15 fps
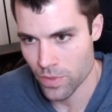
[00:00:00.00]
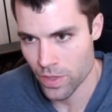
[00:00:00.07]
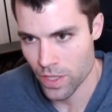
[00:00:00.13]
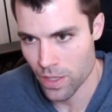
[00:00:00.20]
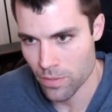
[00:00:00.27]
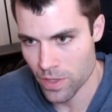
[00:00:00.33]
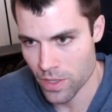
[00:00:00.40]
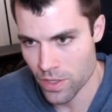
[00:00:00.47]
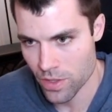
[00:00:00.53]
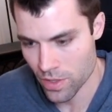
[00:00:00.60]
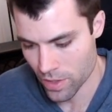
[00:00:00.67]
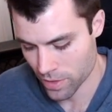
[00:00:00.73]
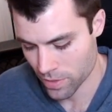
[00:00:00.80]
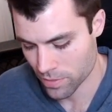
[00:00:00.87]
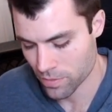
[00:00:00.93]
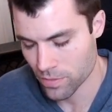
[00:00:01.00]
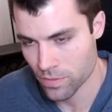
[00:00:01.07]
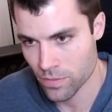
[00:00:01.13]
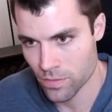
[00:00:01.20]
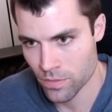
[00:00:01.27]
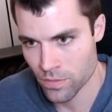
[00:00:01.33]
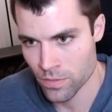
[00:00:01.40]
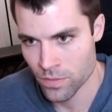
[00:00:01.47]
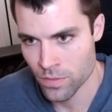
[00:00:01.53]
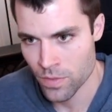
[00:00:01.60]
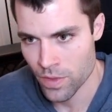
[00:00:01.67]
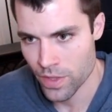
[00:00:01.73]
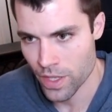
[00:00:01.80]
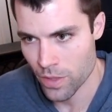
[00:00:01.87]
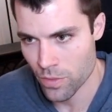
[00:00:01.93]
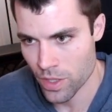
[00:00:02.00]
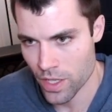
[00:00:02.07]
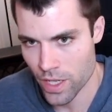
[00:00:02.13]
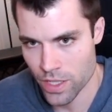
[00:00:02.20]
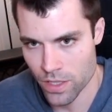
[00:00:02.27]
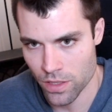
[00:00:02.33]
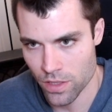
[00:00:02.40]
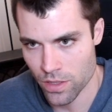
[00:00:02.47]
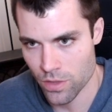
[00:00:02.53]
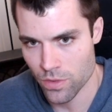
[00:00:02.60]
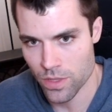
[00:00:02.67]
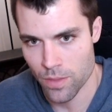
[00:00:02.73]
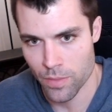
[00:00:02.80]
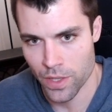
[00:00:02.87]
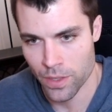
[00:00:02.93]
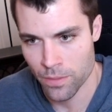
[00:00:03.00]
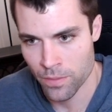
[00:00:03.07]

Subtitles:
an empty string, then we actually do something.